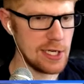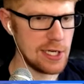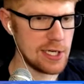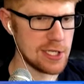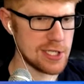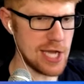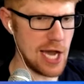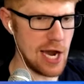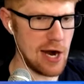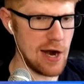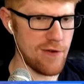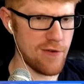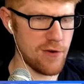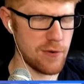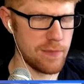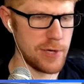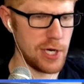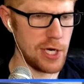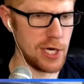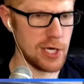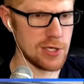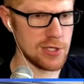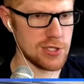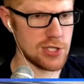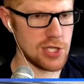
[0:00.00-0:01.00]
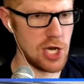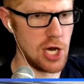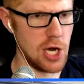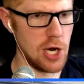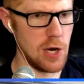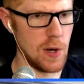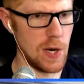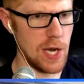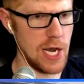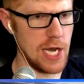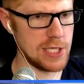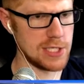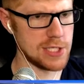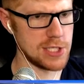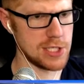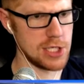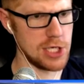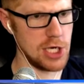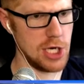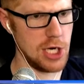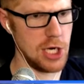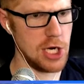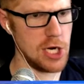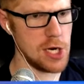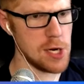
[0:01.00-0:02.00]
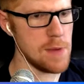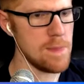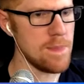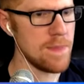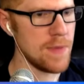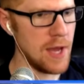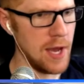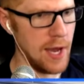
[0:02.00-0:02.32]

Sorry for being so hasty.